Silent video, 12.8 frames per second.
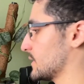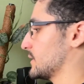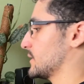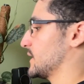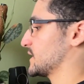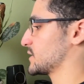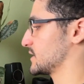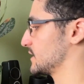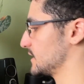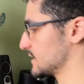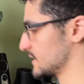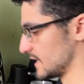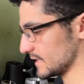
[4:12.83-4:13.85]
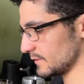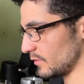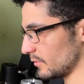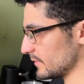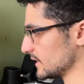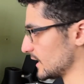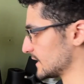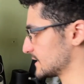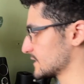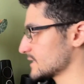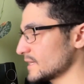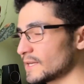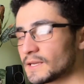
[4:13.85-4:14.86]
That's exactly what we like
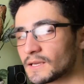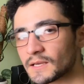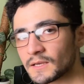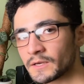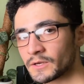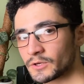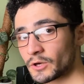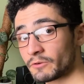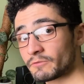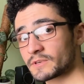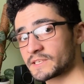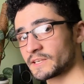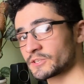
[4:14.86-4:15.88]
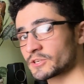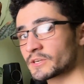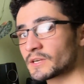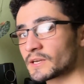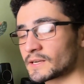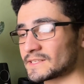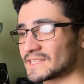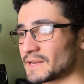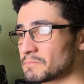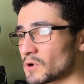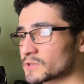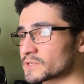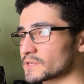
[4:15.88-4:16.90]
to see. No retention, and I'd say
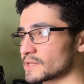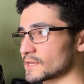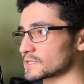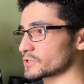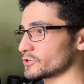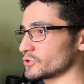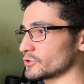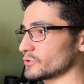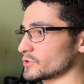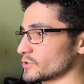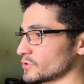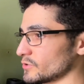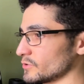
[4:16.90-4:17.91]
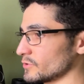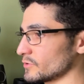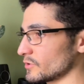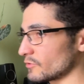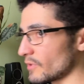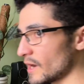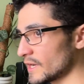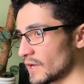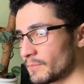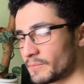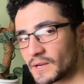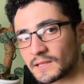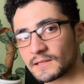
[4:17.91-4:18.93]
most of that's due to the
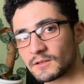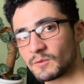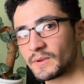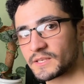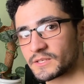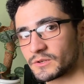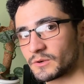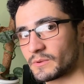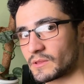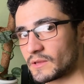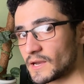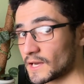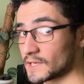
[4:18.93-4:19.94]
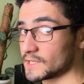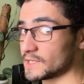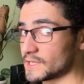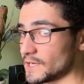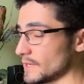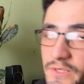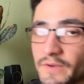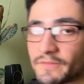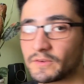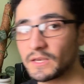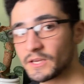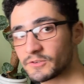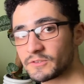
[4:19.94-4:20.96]
grinder, but a little bit to do with the RDT. So if
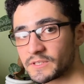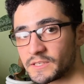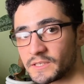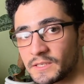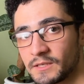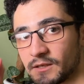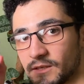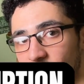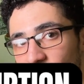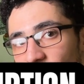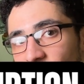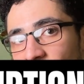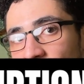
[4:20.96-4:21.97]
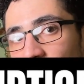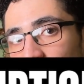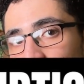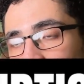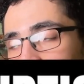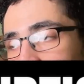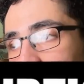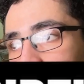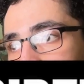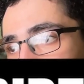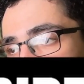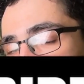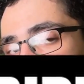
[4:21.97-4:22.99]
you're interested, check out the video
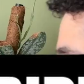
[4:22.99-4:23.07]
up here.